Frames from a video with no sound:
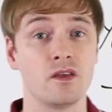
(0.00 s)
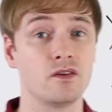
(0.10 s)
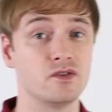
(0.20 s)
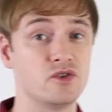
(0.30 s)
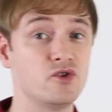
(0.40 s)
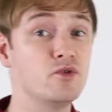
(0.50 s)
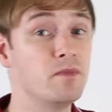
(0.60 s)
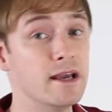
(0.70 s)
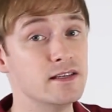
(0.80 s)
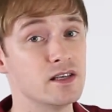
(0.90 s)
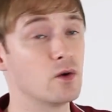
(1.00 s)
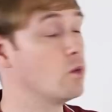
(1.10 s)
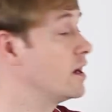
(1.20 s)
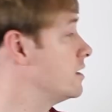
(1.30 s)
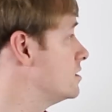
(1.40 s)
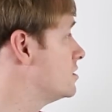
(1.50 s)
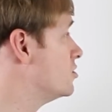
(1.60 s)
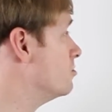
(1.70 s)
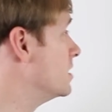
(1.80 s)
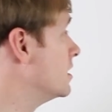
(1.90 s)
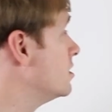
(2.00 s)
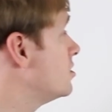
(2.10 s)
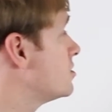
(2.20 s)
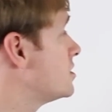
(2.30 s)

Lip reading: There's two basic ways. You begin your